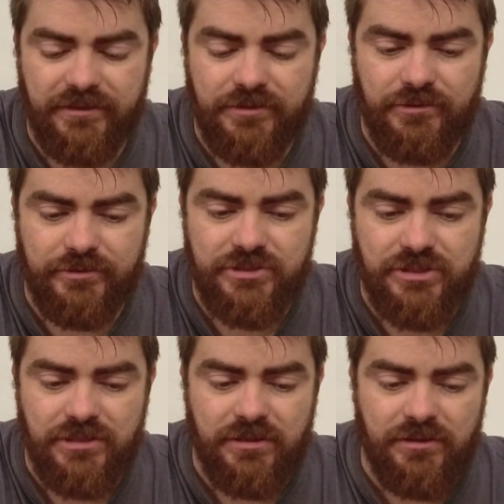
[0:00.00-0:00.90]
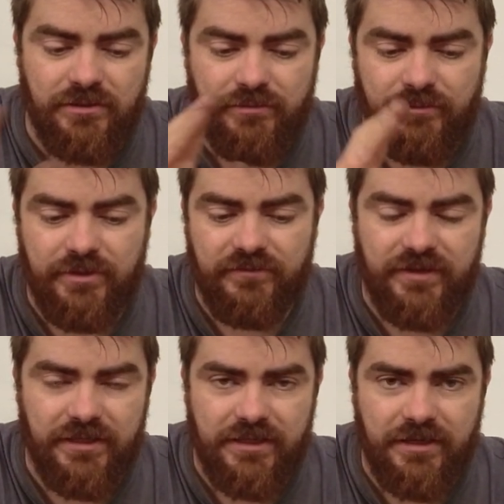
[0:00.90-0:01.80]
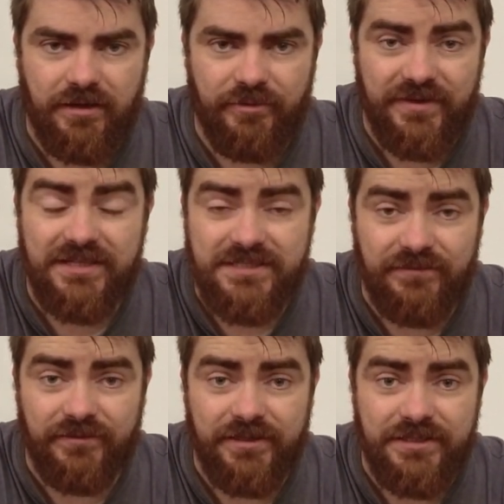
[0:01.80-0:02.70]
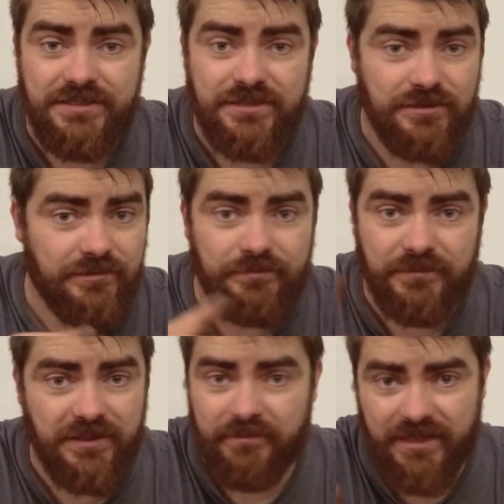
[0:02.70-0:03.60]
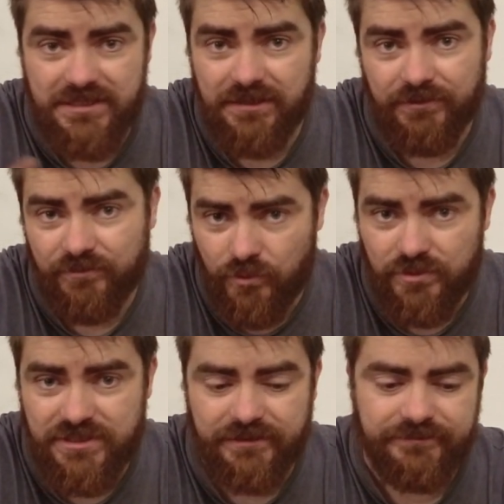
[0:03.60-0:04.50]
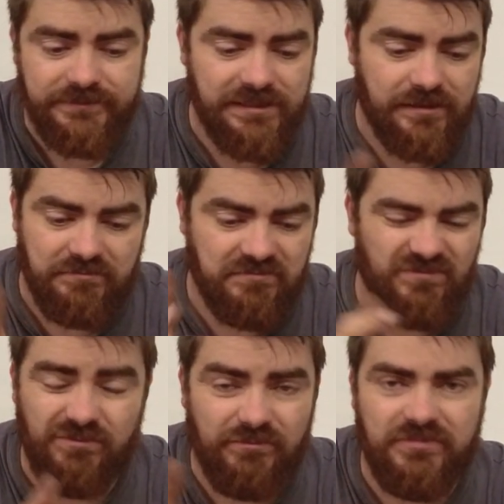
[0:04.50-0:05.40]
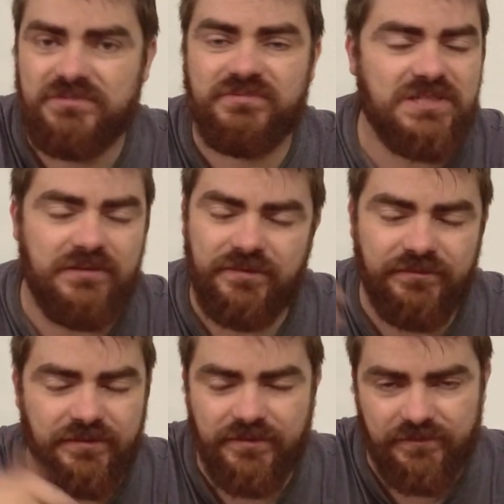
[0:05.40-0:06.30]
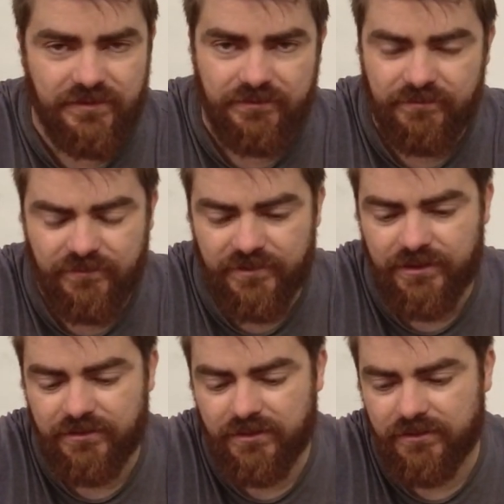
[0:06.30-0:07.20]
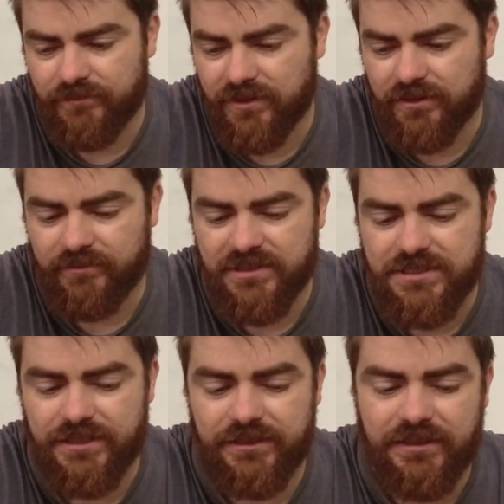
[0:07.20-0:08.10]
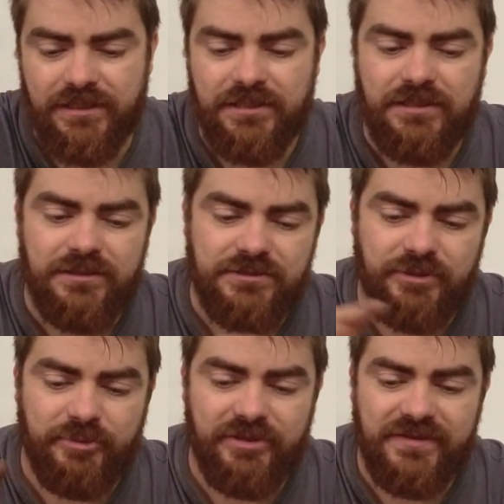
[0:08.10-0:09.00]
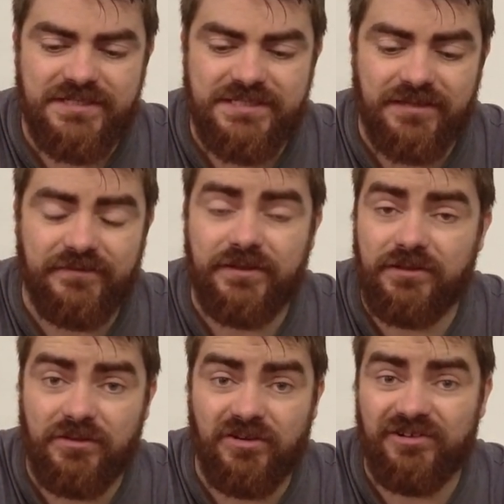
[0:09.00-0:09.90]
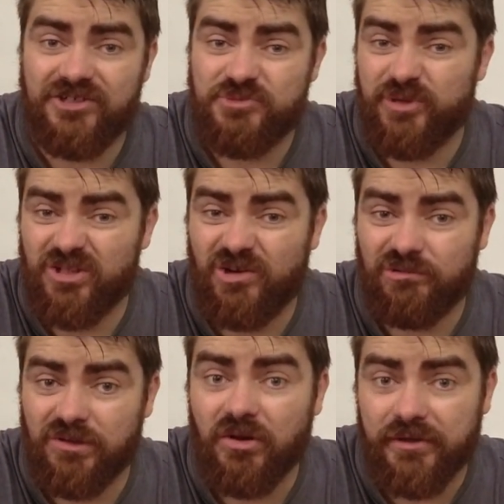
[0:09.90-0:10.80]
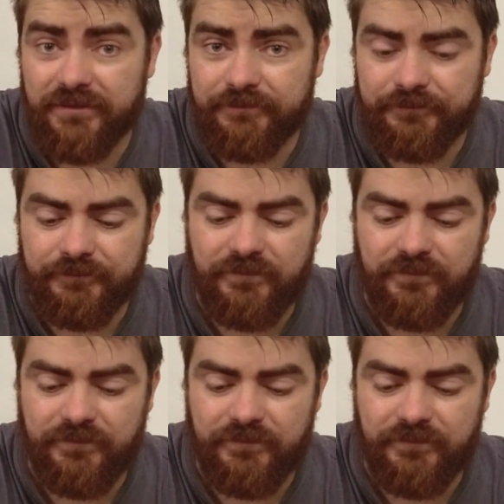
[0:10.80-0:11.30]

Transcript: Now, of course, when you're filling a car with antifreeze, you're going to mix it with water, say 50-50 for argument's sake. So when you're putting this stuff in, you're just putting the whole lot in.